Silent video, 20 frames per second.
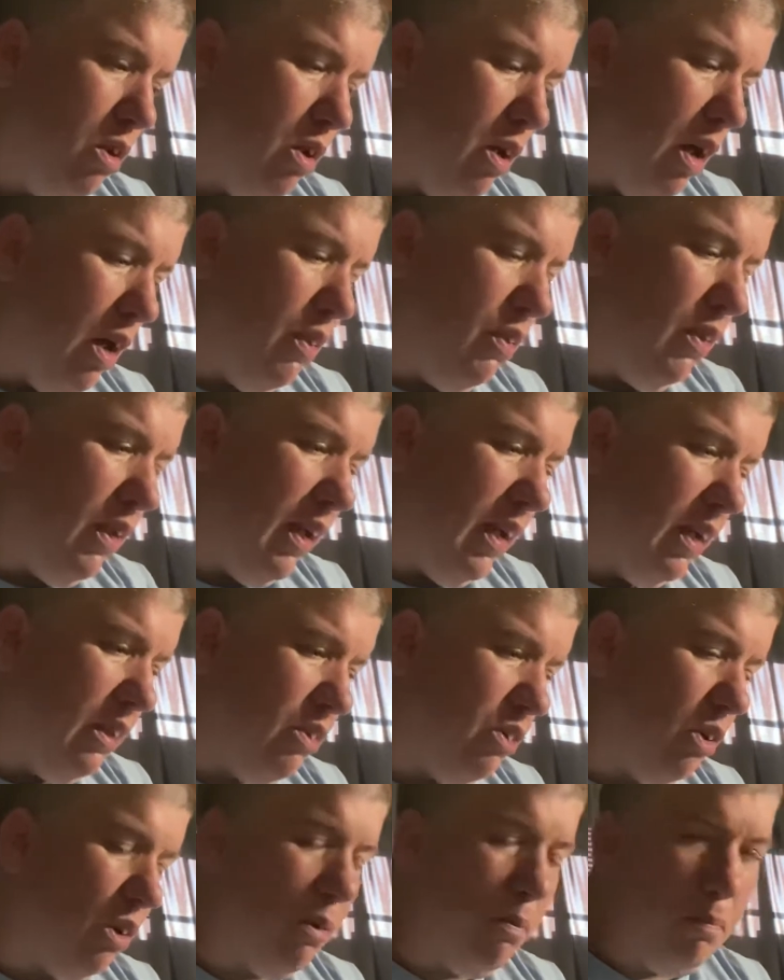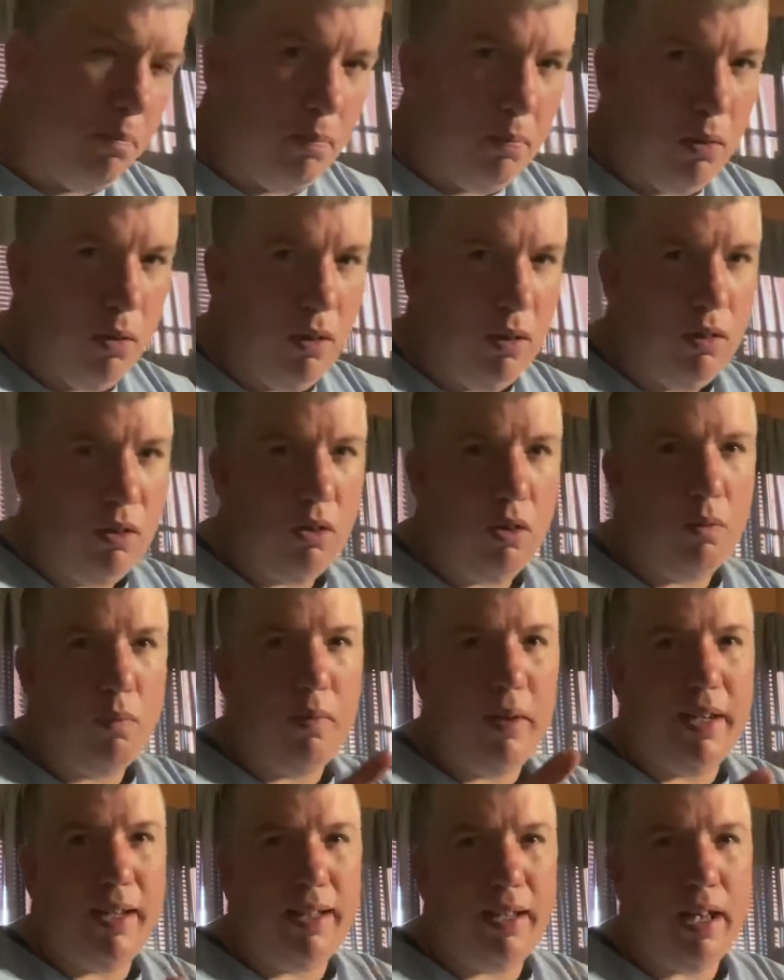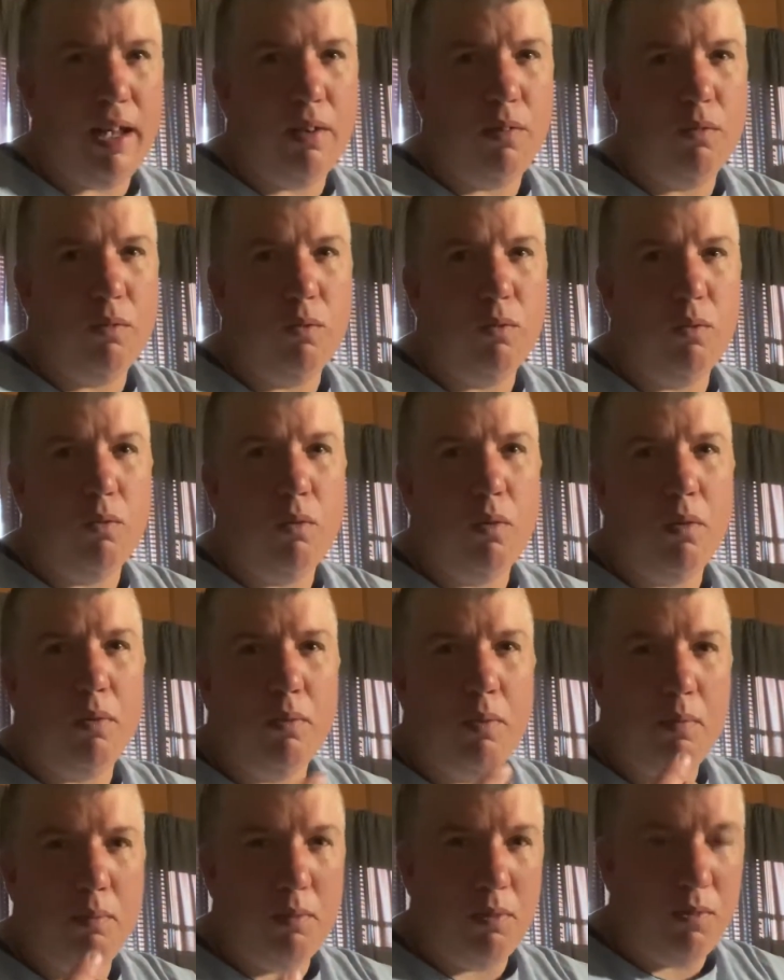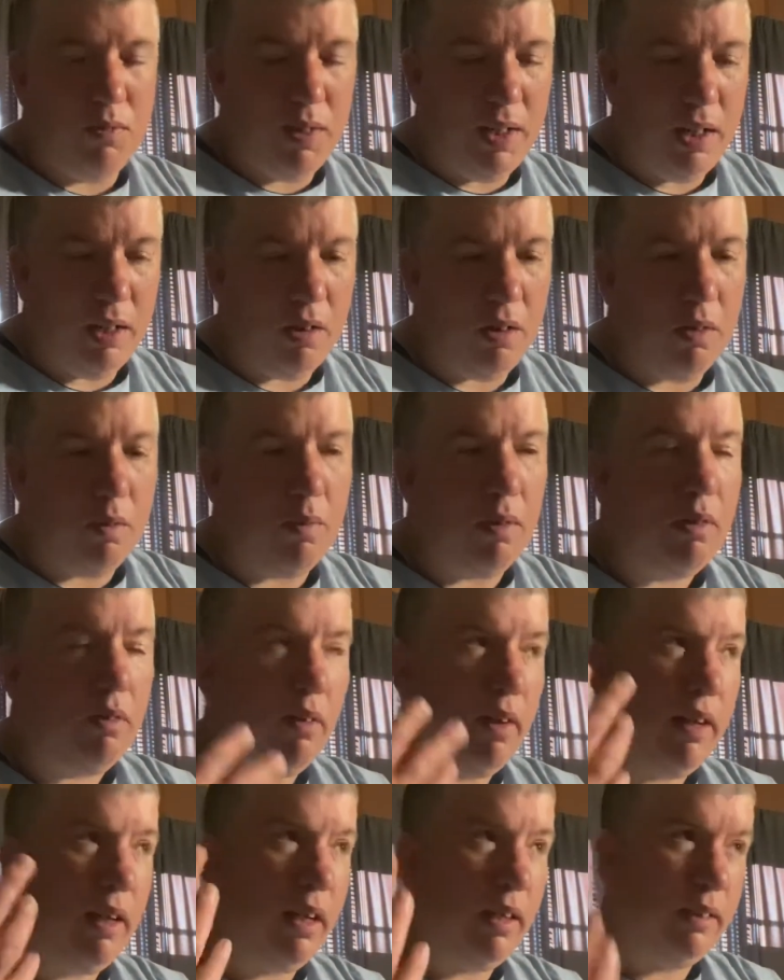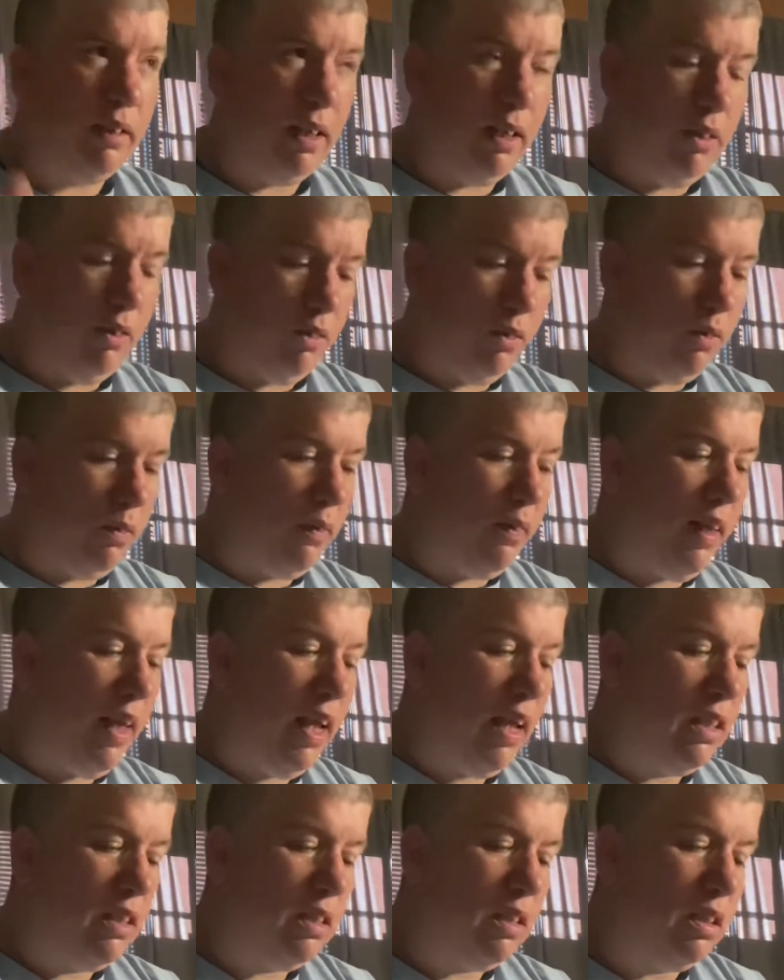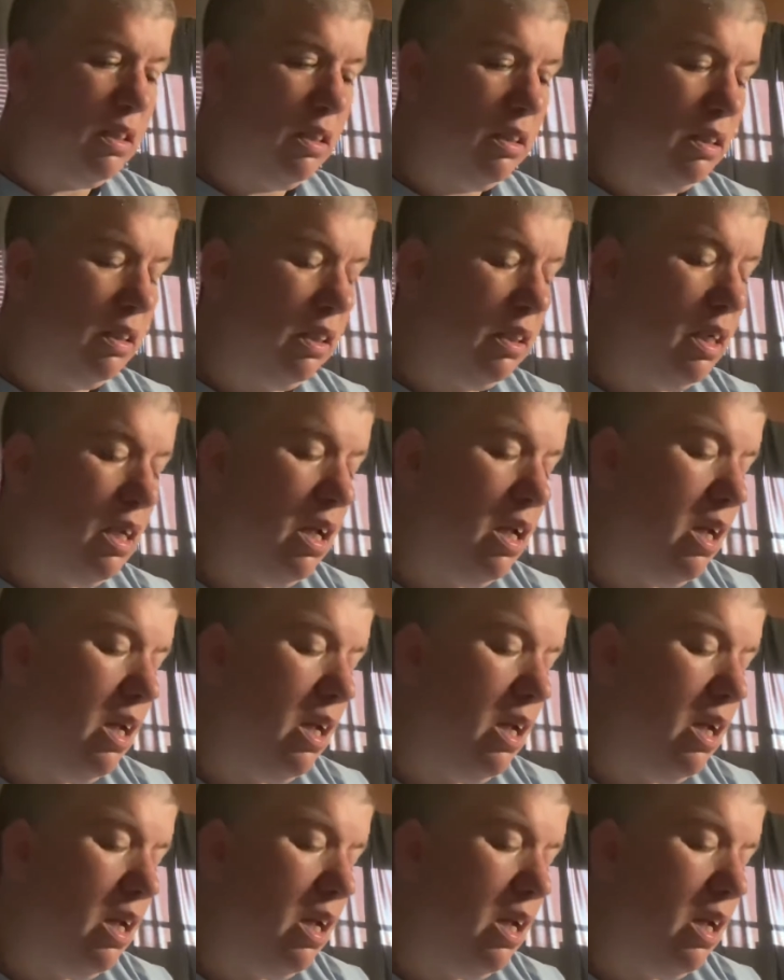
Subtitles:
I think I started putting on weight again when we moved here, when Greg got diagnosed with cancer.